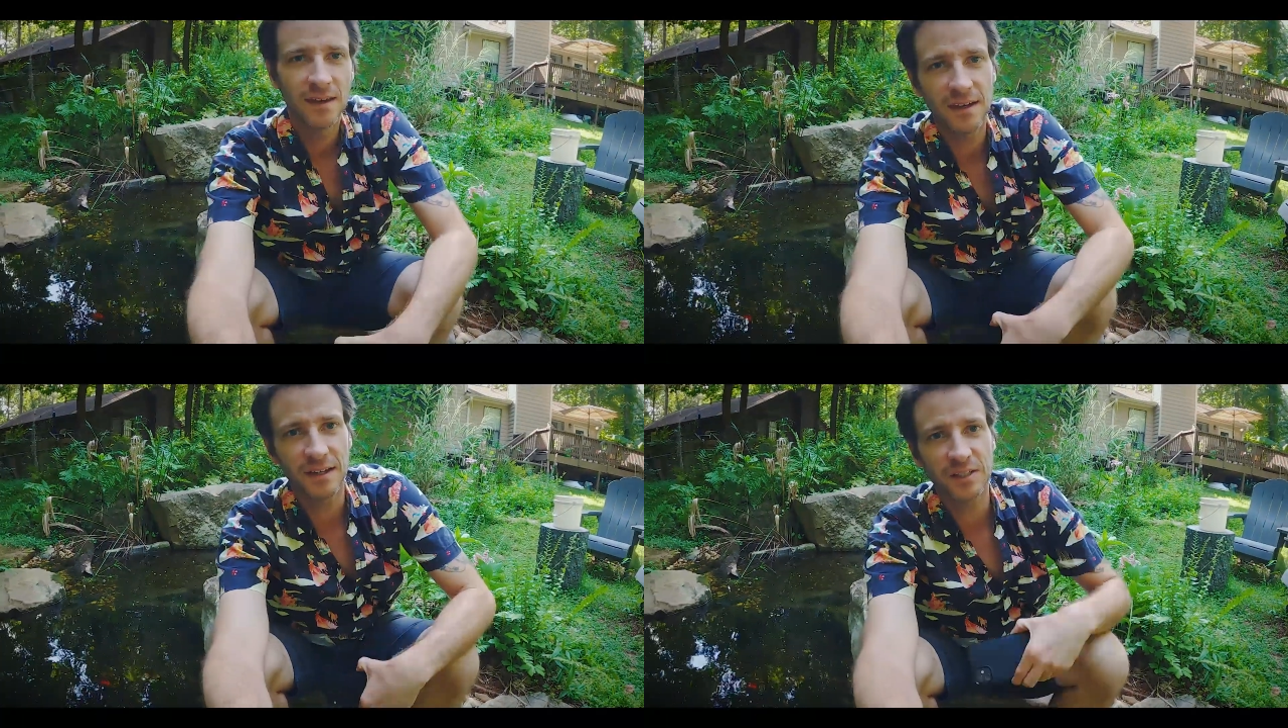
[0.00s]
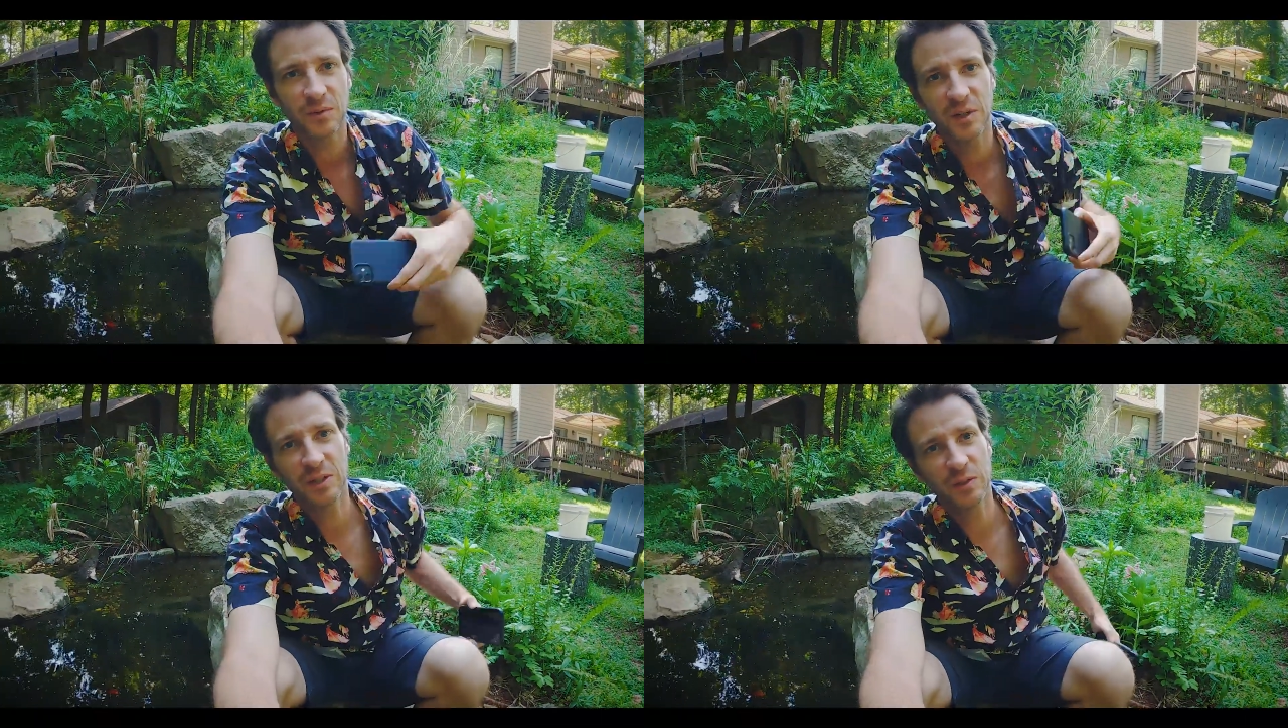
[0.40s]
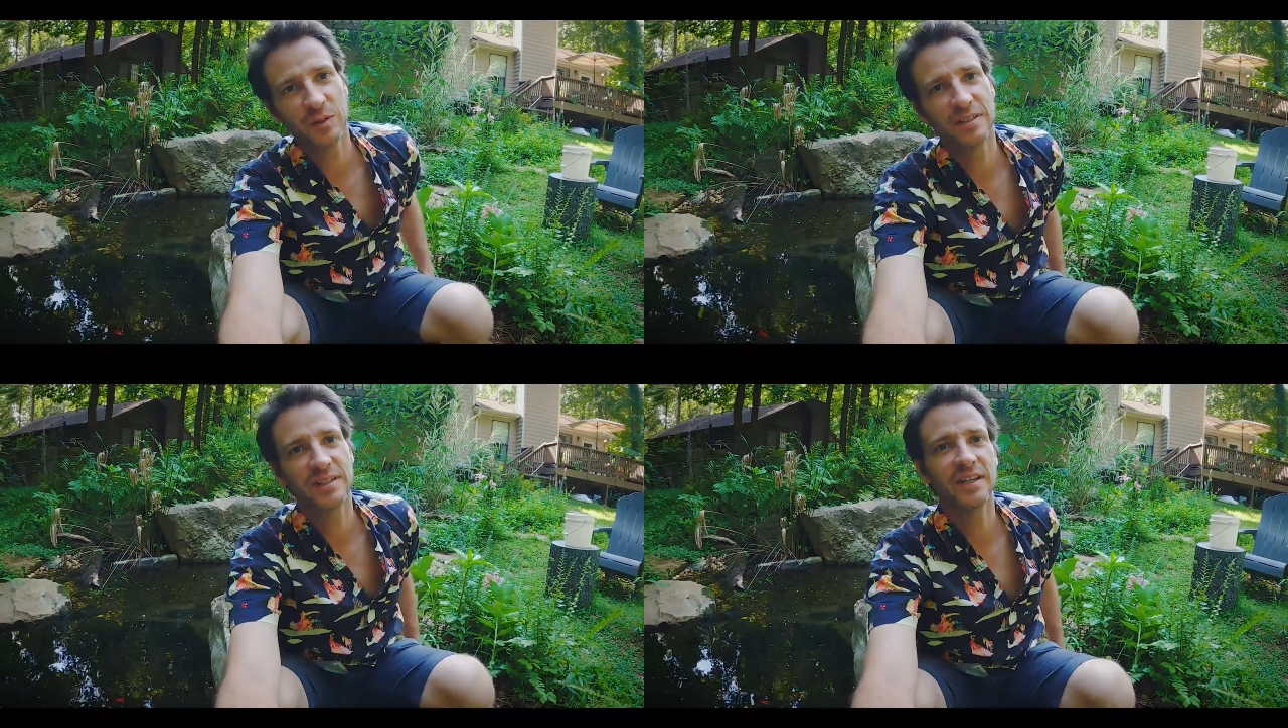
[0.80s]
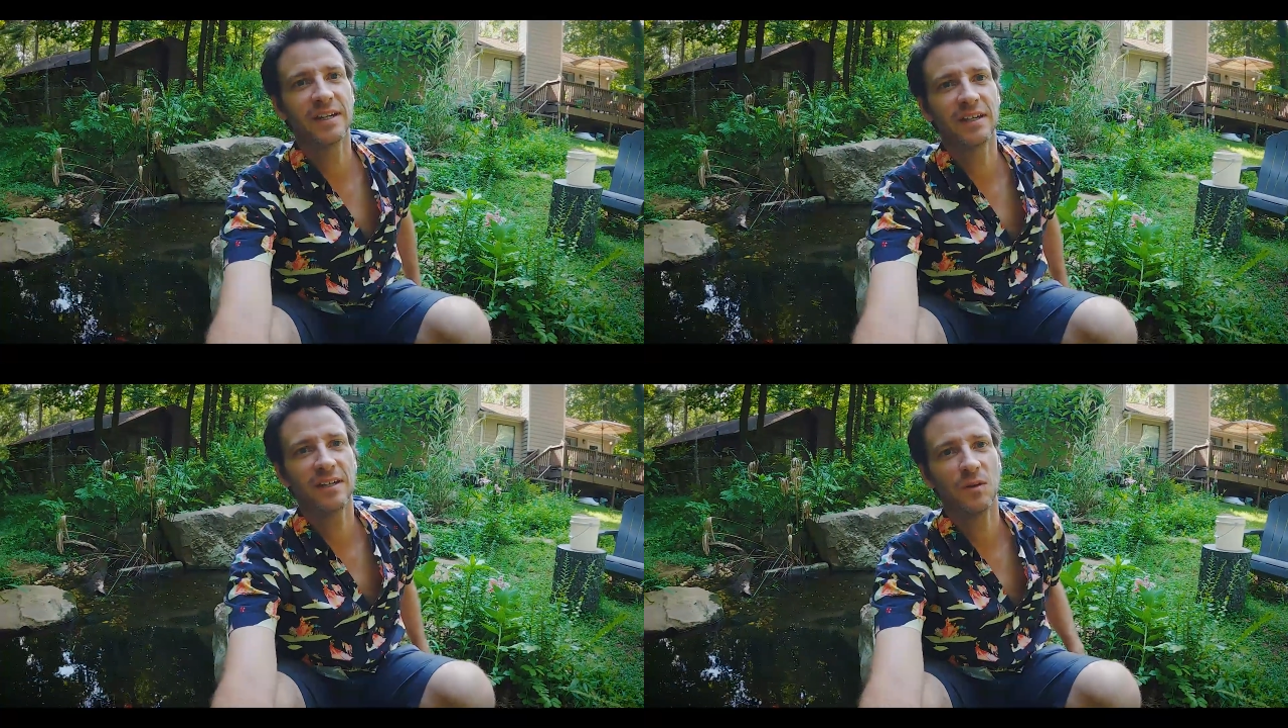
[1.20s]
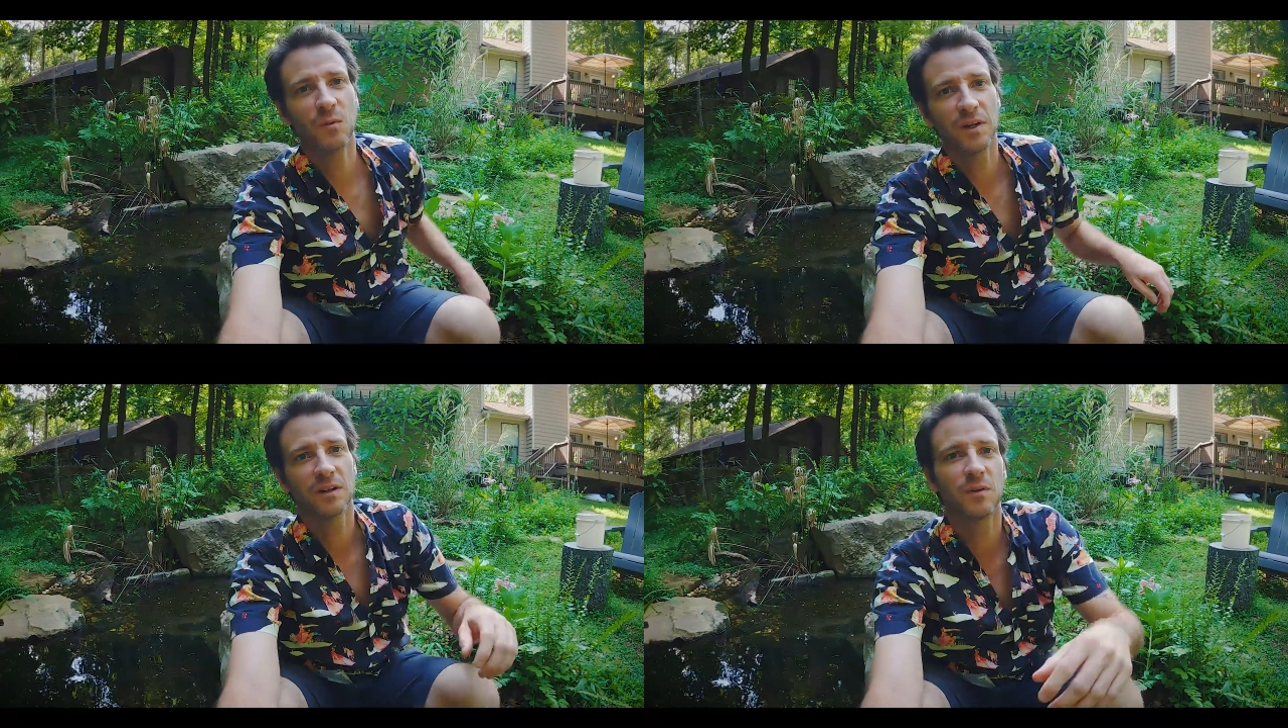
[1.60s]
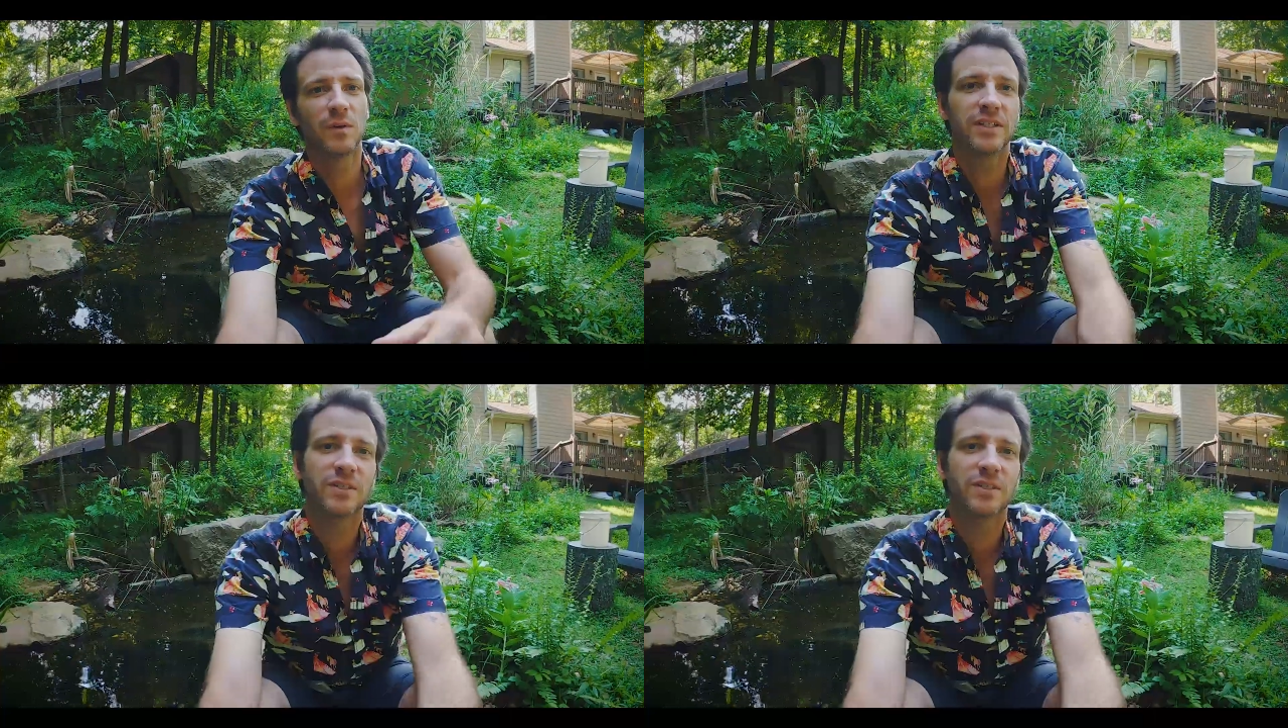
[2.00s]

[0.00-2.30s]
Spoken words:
Hey, how's everybody doing? Today we are going